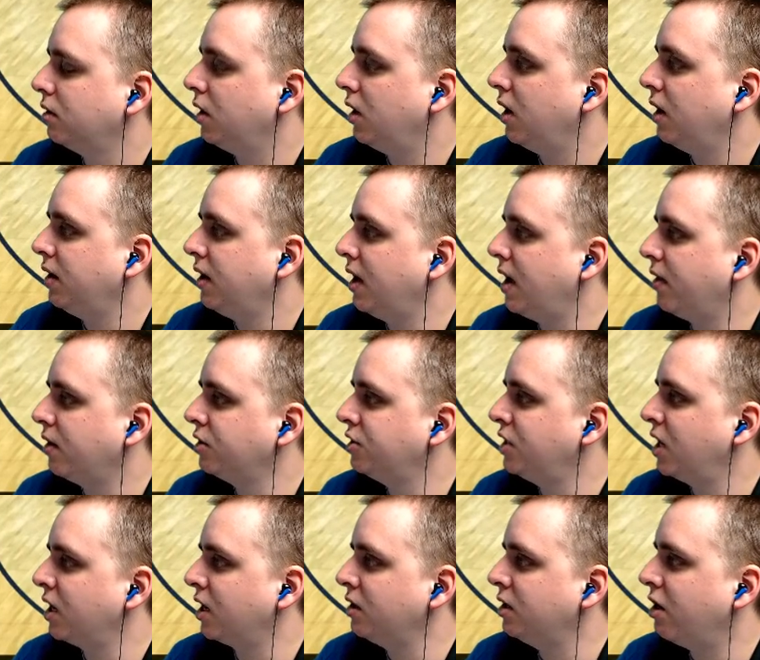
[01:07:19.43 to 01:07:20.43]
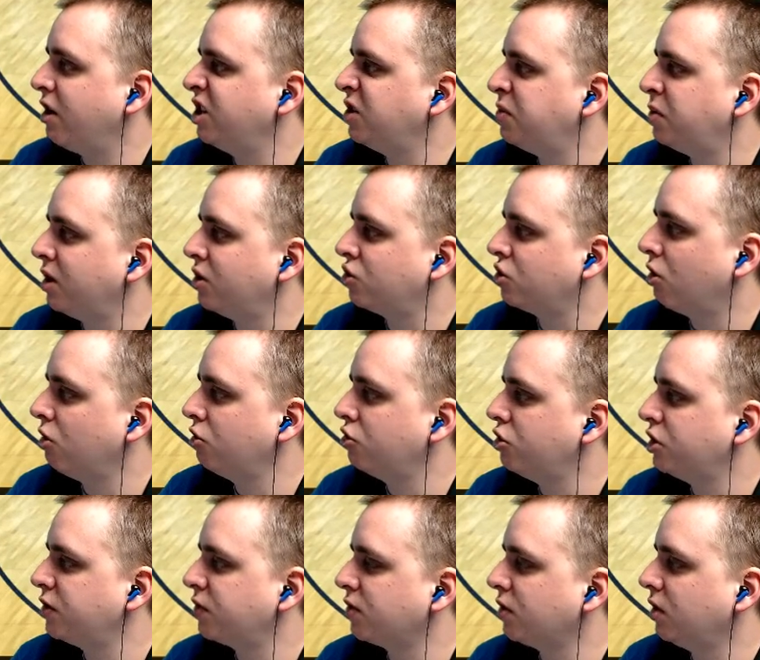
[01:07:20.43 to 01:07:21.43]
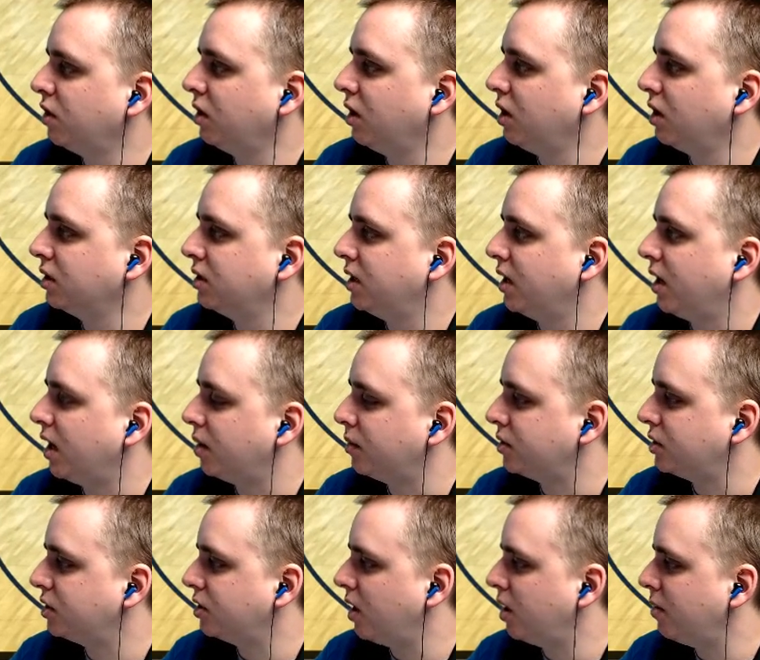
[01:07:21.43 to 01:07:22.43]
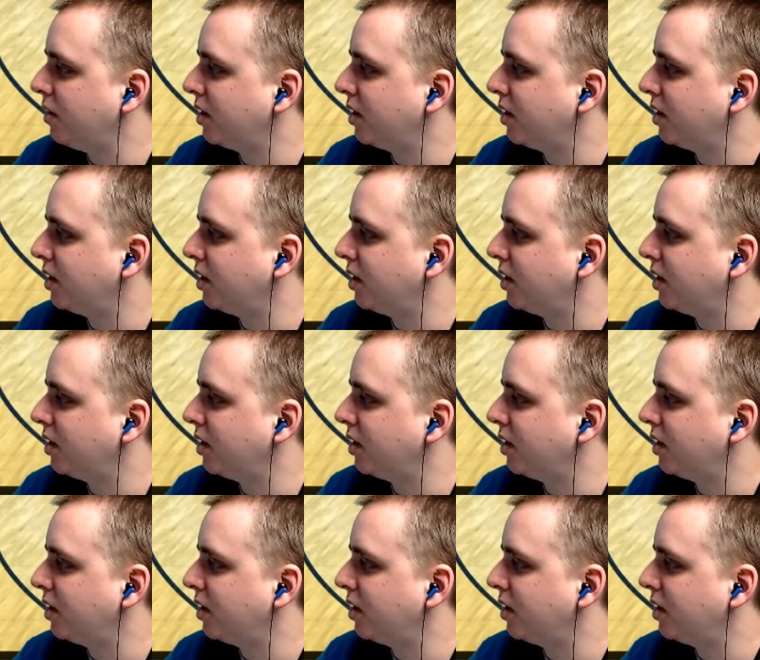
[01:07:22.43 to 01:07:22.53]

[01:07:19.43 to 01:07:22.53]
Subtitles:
And yeah, their secondary has been atrocious for a long time, so that